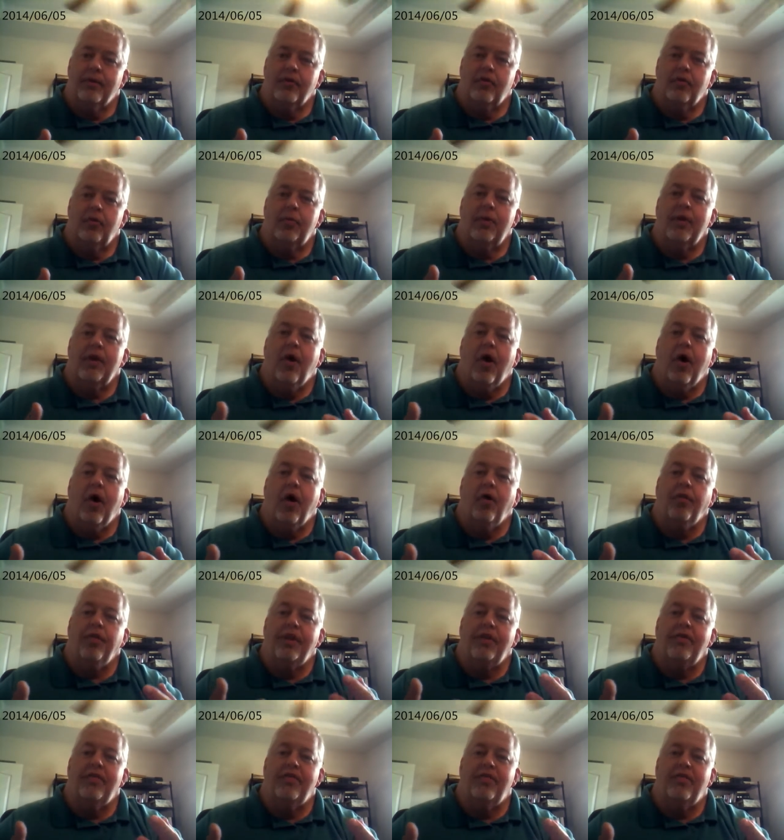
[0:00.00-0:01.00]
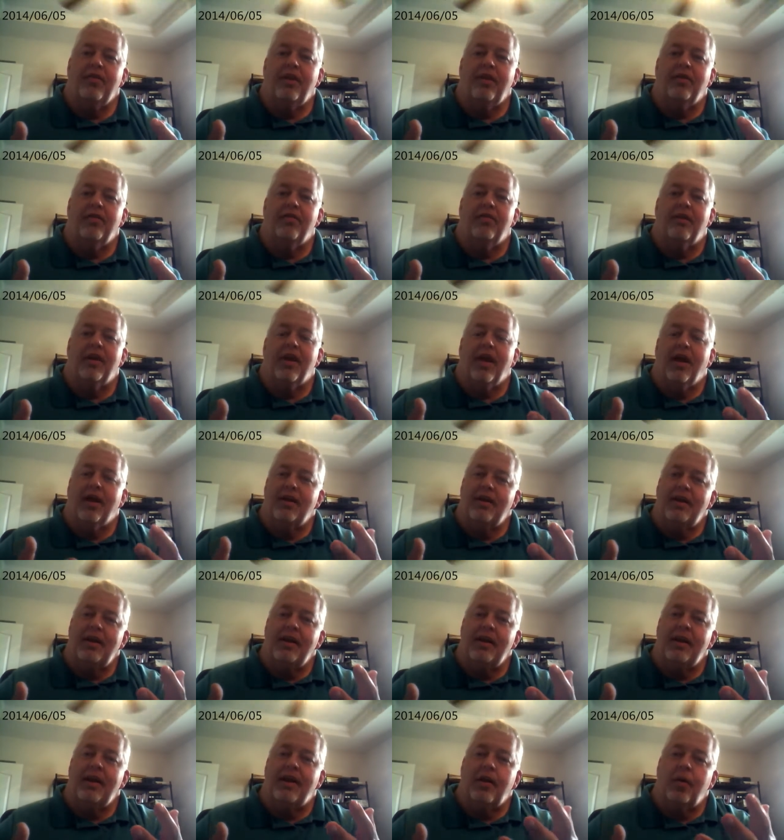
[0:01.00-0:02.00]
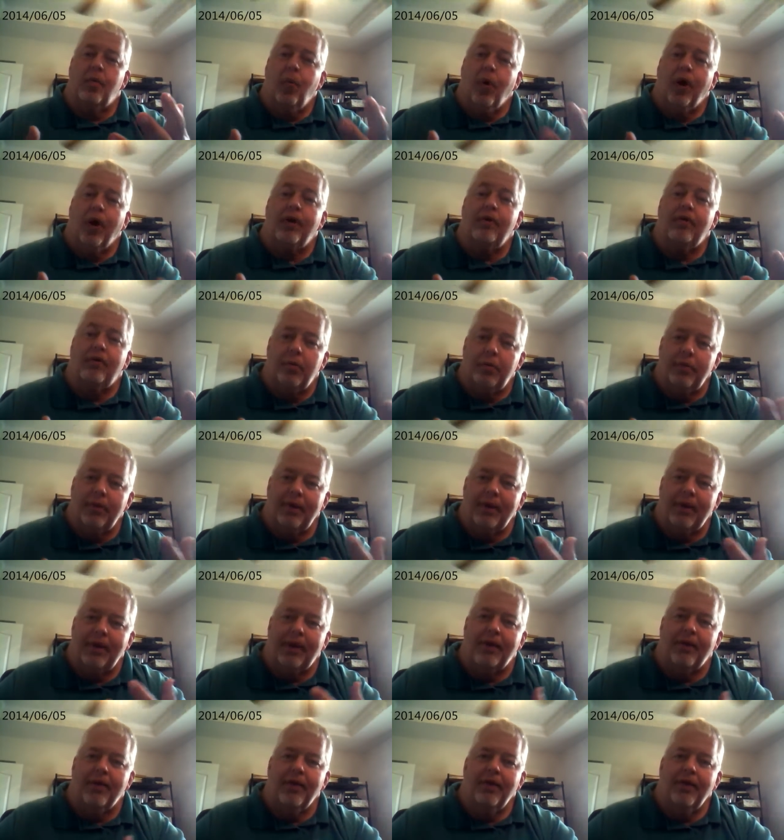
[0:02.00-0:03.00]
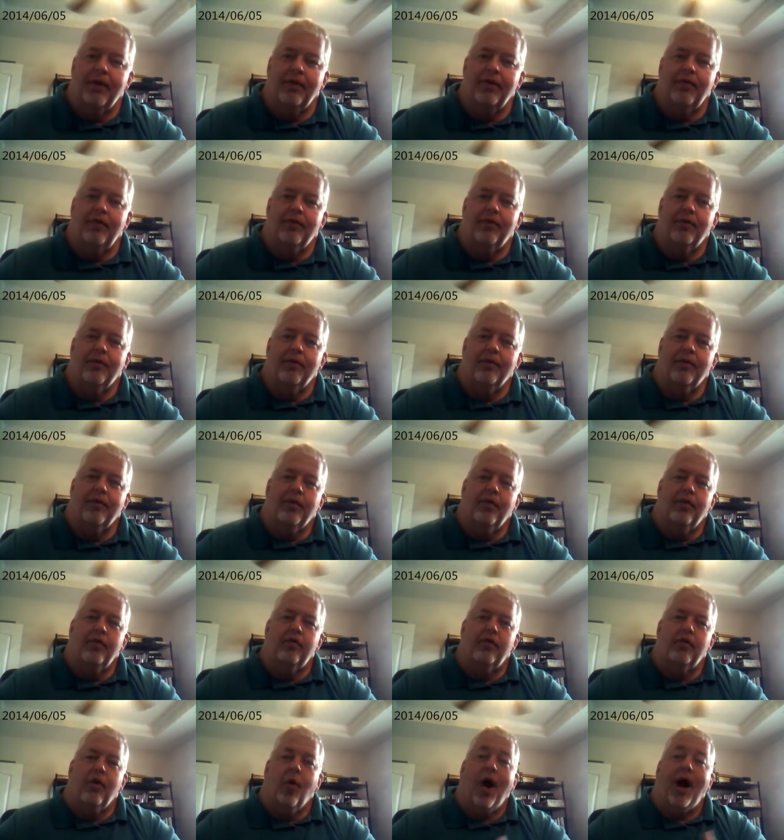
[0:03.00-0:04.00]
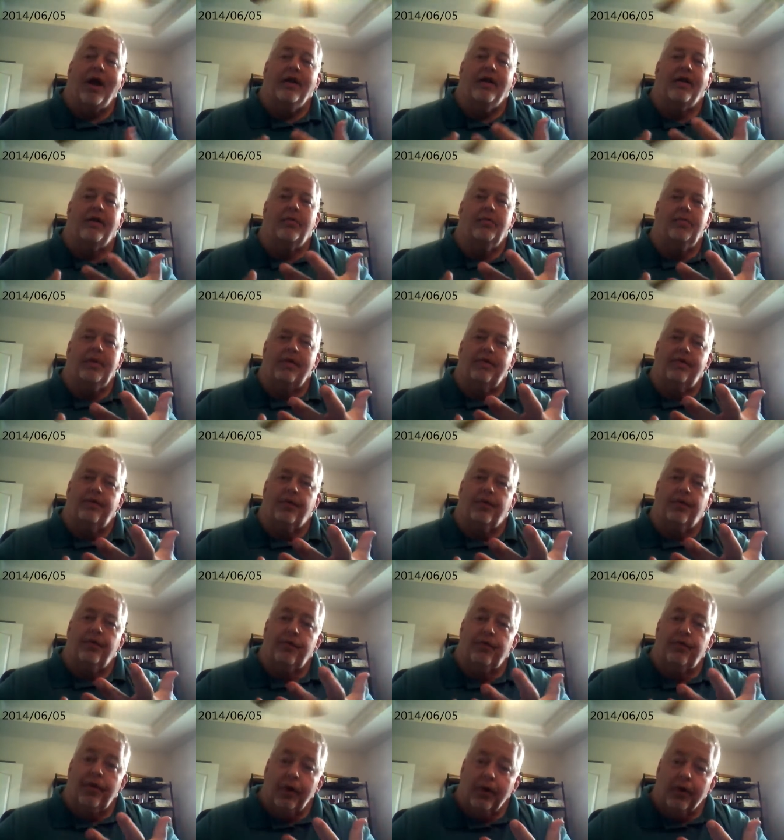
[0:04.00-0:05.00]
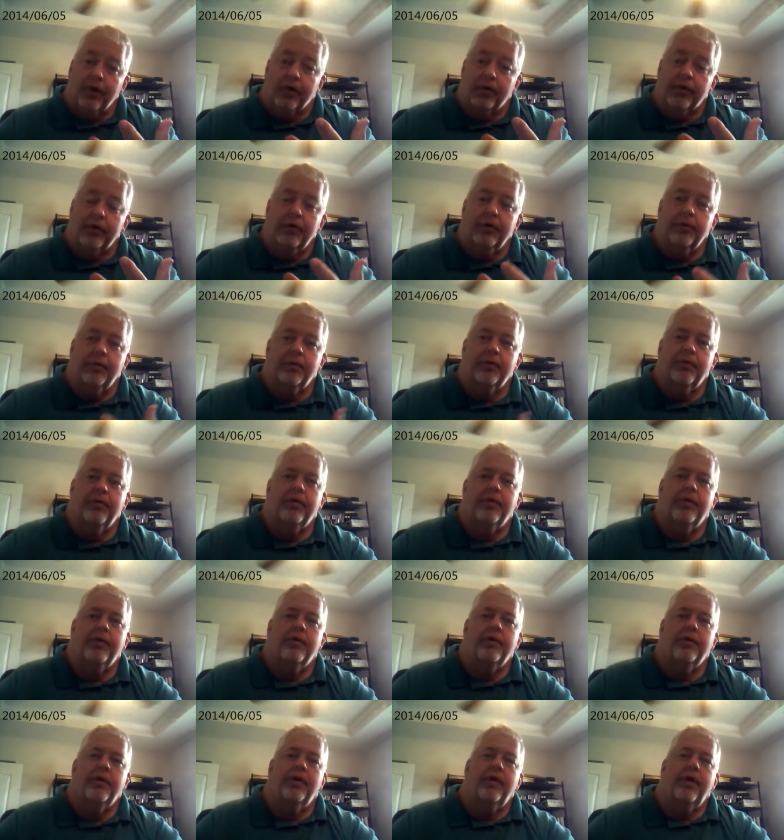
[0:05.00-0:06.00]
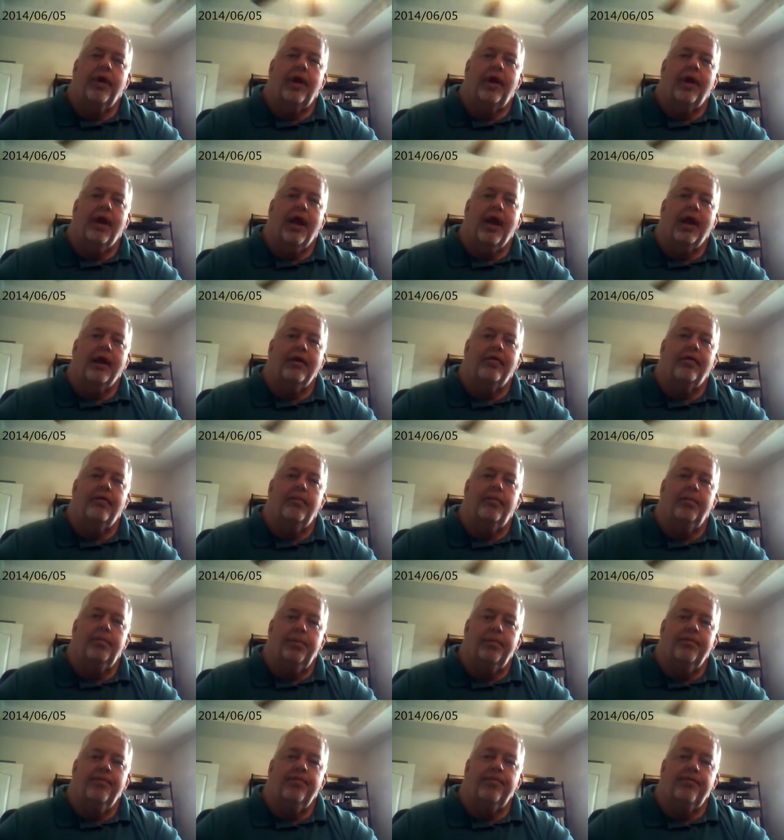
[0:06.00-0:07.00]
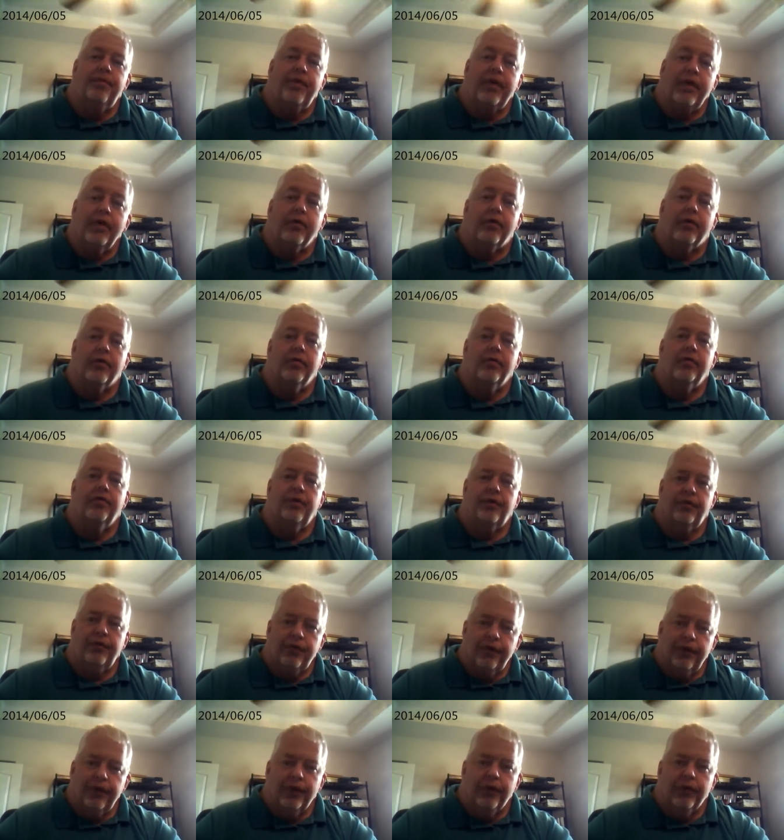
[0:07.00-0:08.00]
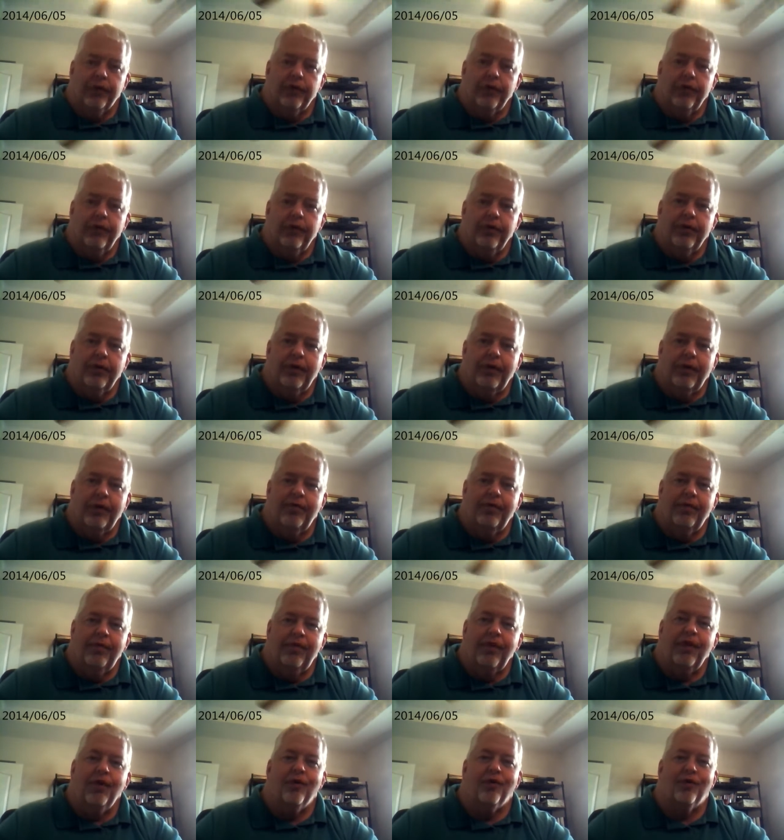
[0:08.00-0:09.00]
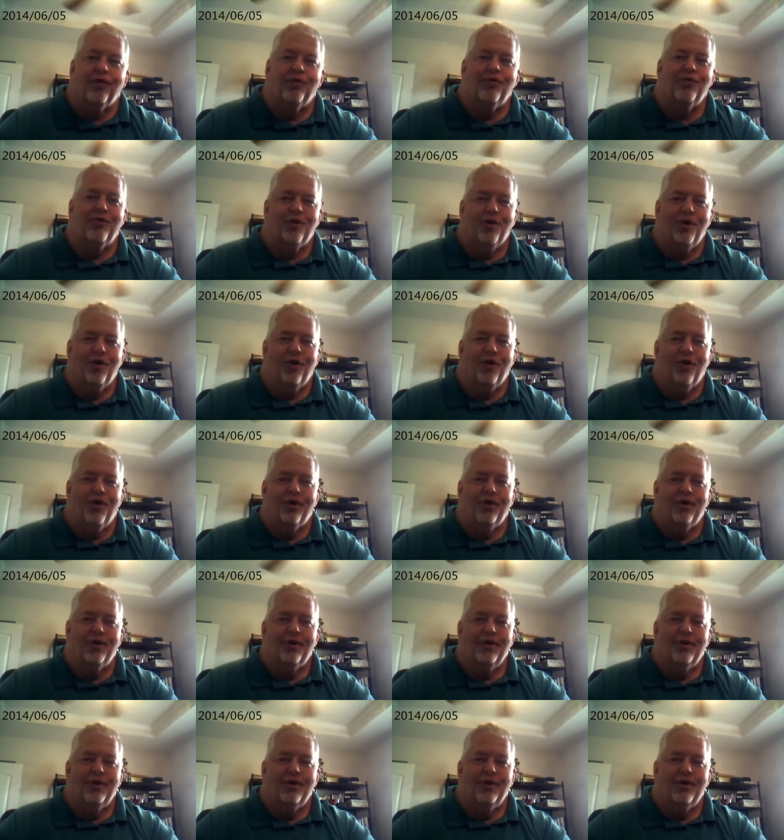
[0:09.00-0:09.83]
to be all these things that I need and want to be so I can be fulfilled and I can feel fulfilled and feel strong.